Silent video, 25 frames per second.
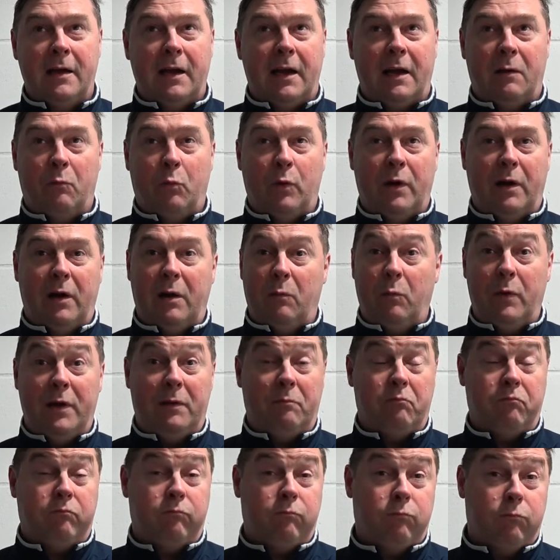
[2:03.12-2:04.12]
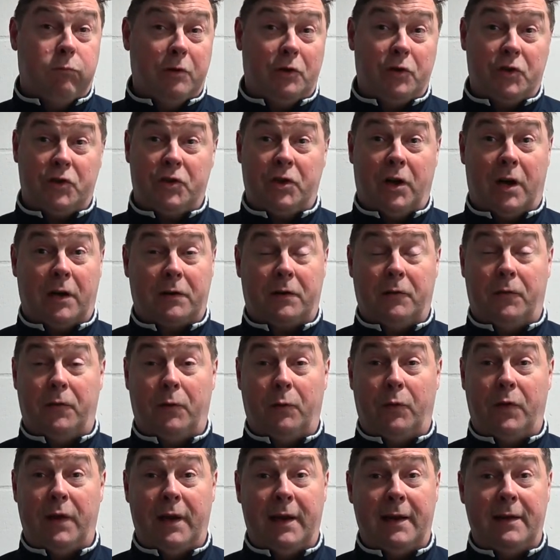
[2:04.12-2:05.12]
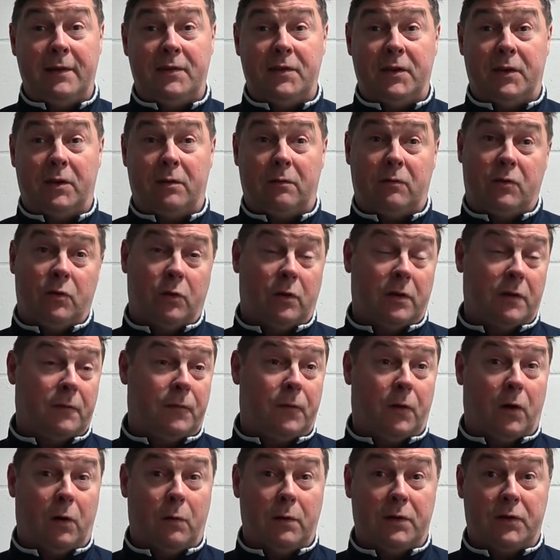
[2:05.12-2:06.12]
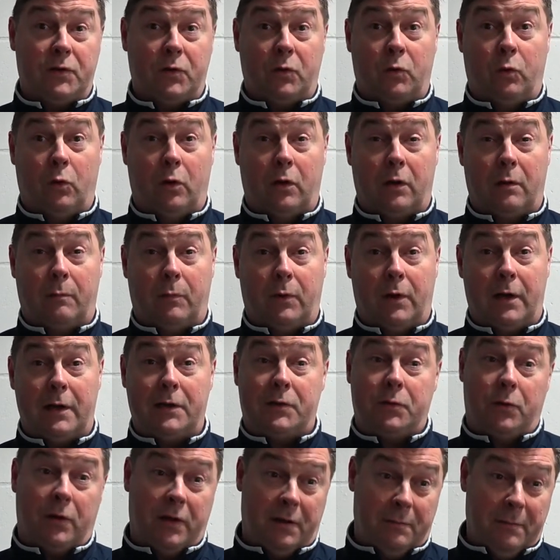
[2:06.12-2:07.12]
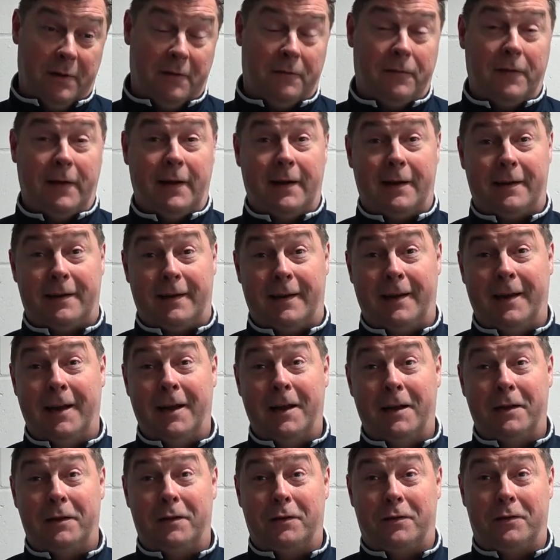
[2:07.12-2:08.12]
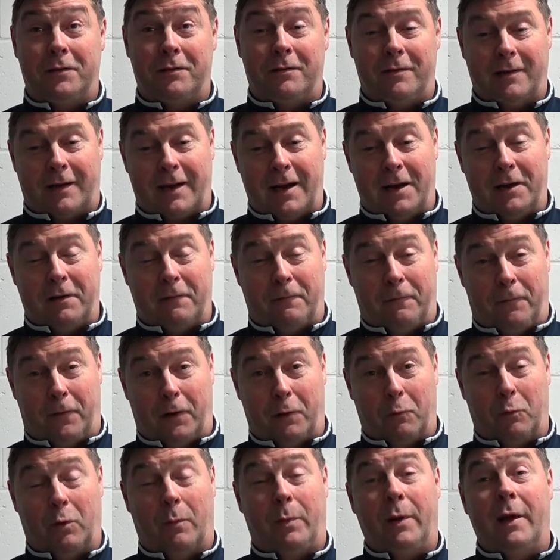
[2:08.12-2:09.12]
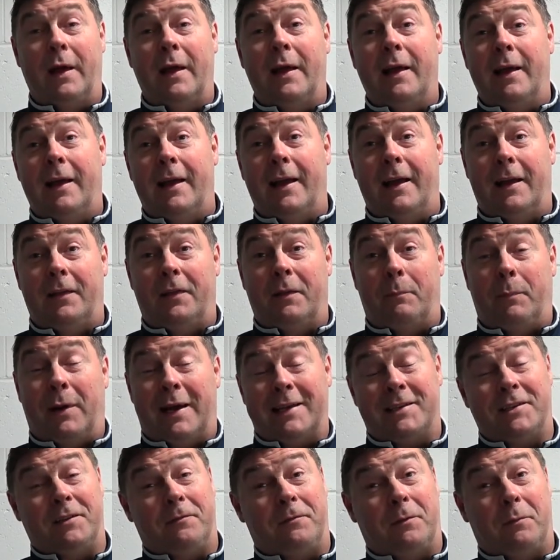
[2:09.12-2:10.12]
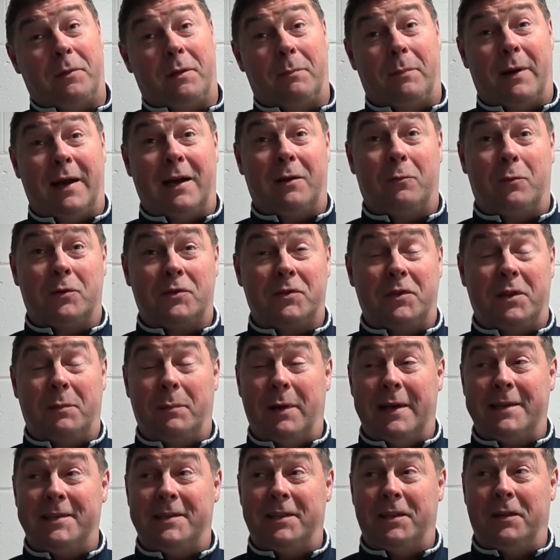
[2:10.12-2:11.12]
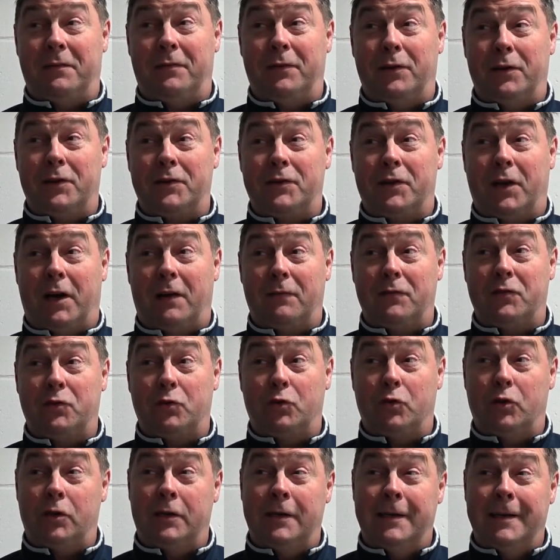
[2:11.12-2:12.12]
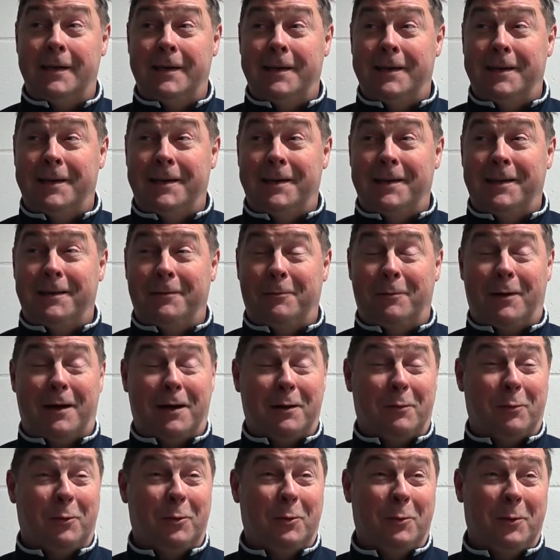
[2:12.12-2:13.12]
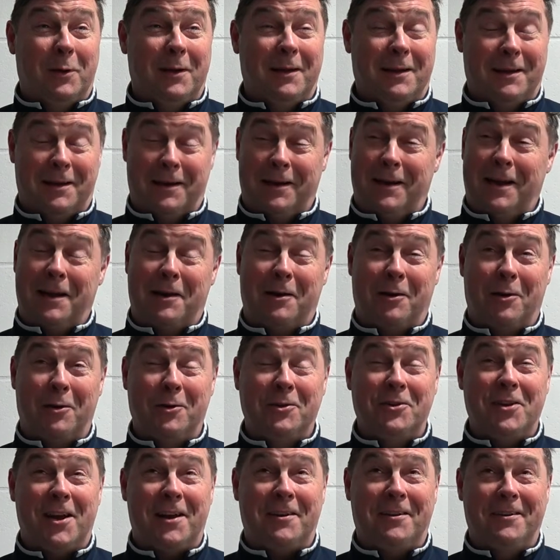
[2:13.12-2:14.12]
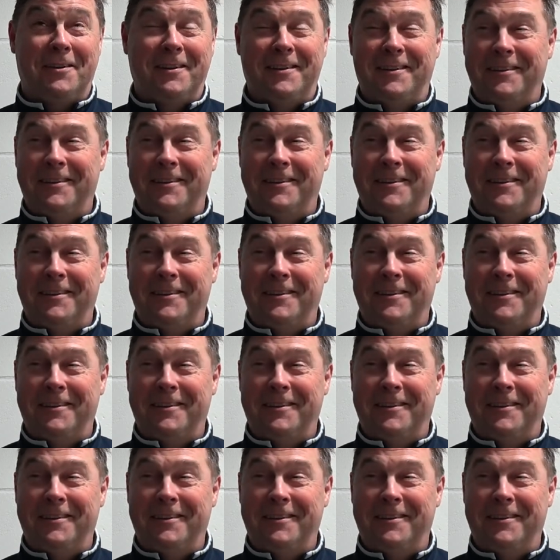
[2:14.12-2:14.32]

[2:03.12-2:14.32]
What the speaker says: And we just talked a few things, you know, told the forwards to hold the ball, told the midfielder to kind of follow up. And the passing from the back wasn't the best in the first half, so we had a long chat.